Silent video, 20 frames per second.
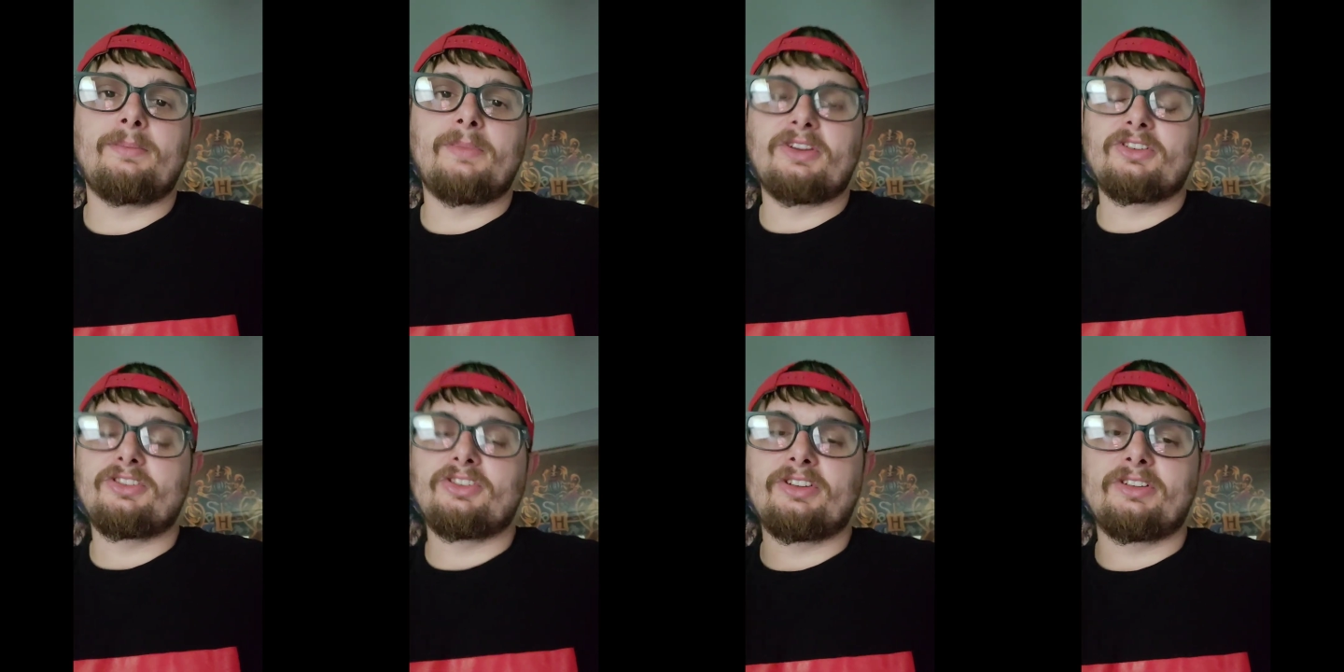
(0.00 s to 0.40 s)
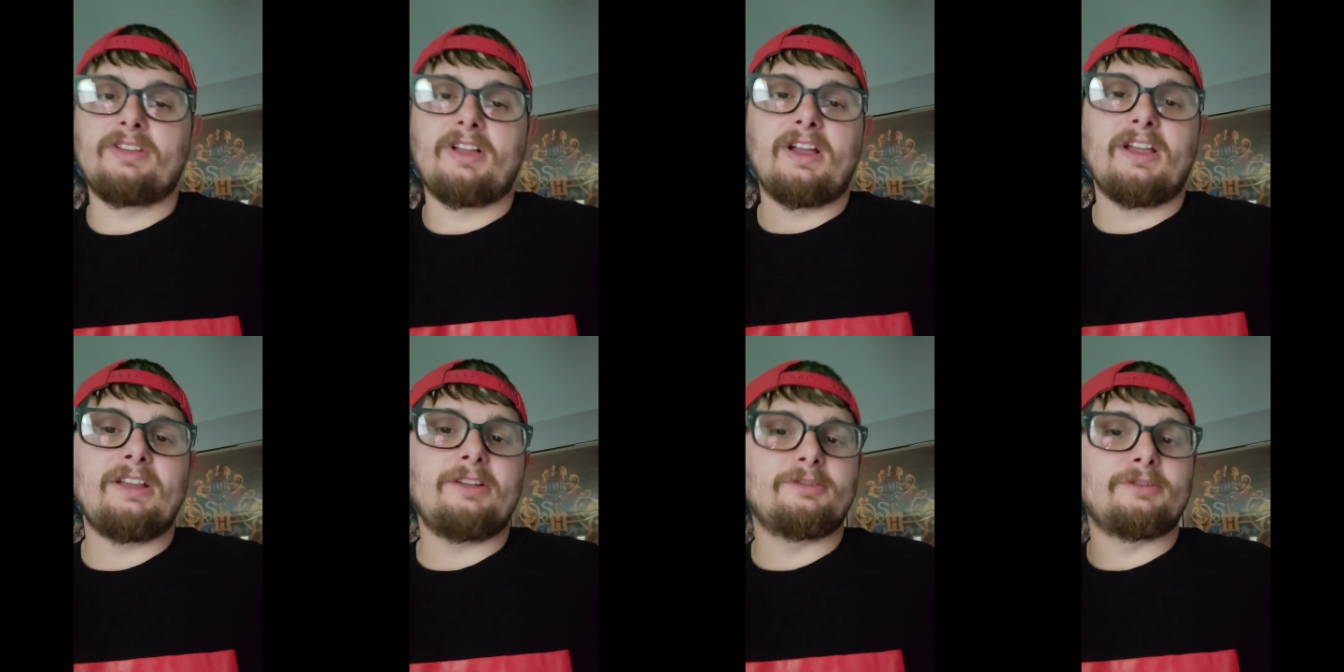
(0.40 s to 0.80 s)
Make sure you
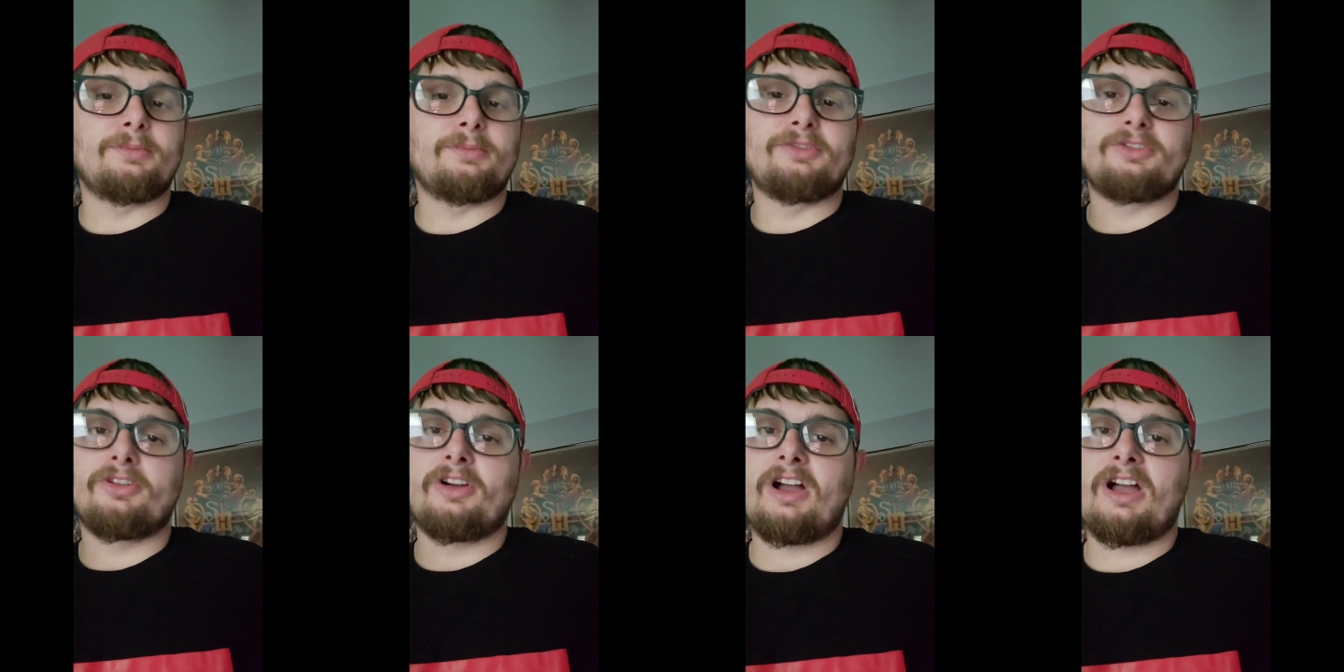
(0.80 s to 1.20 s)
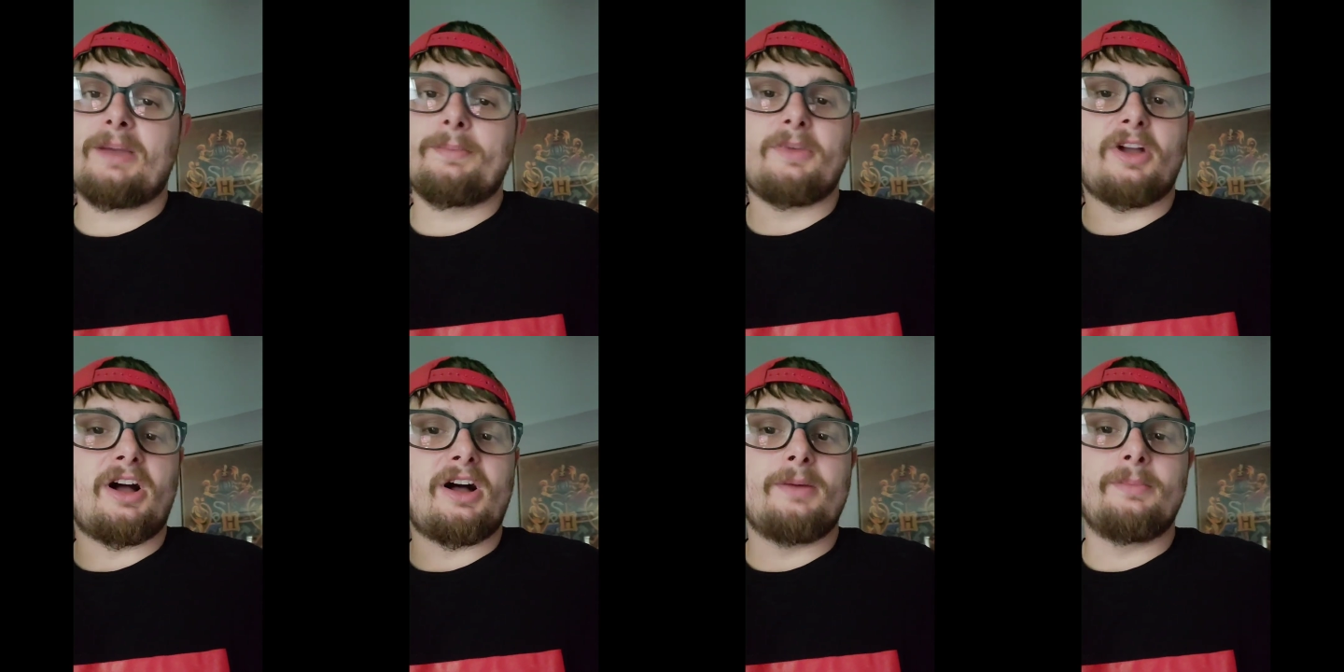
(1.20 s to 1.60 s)
like,
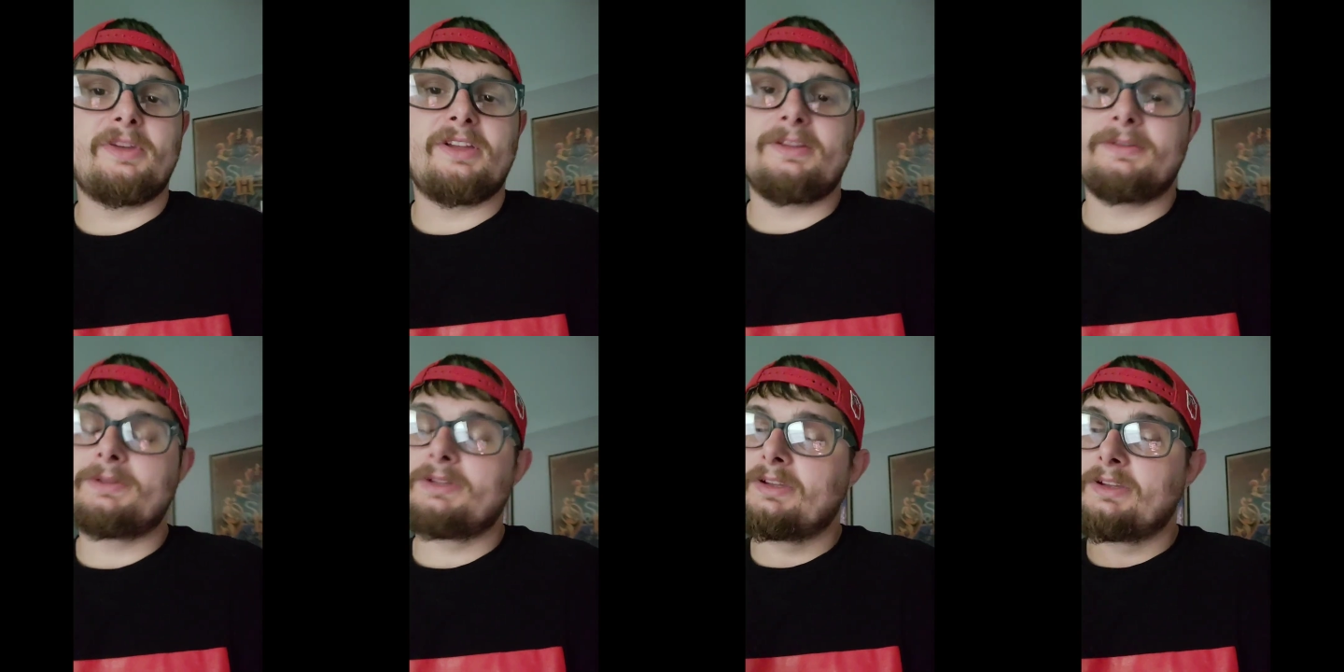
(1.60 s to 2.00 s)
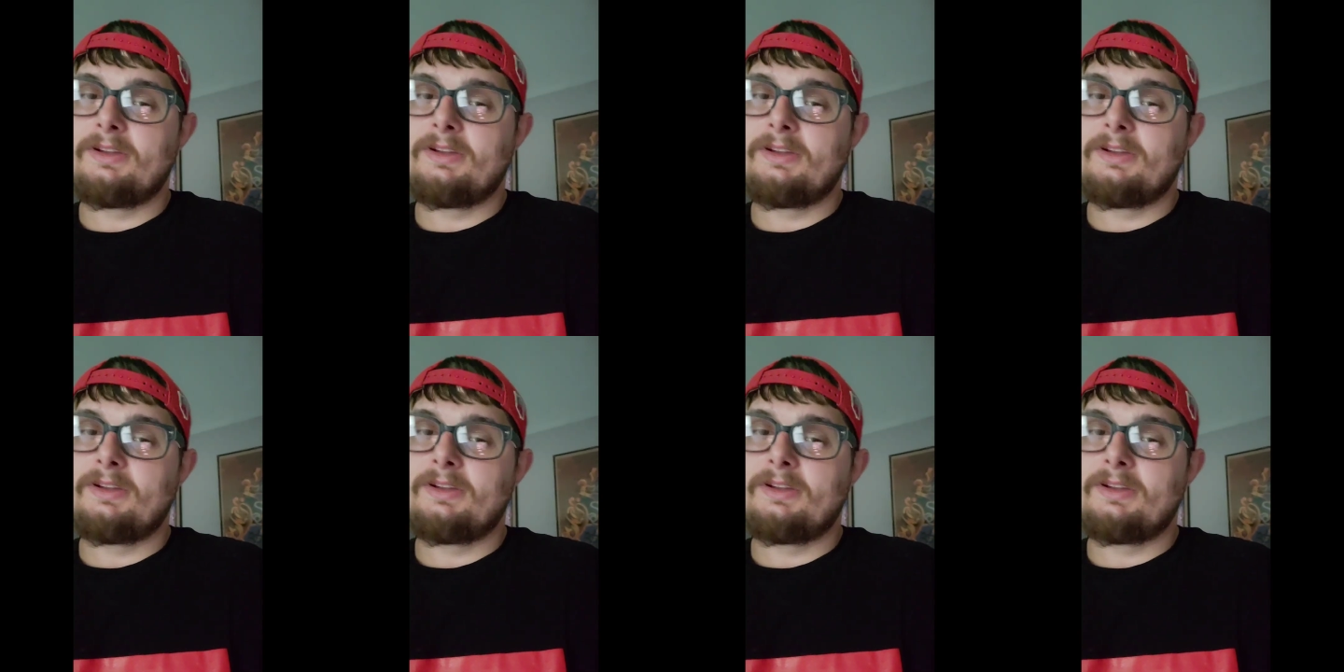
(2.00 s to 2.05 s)
subscribe, comment.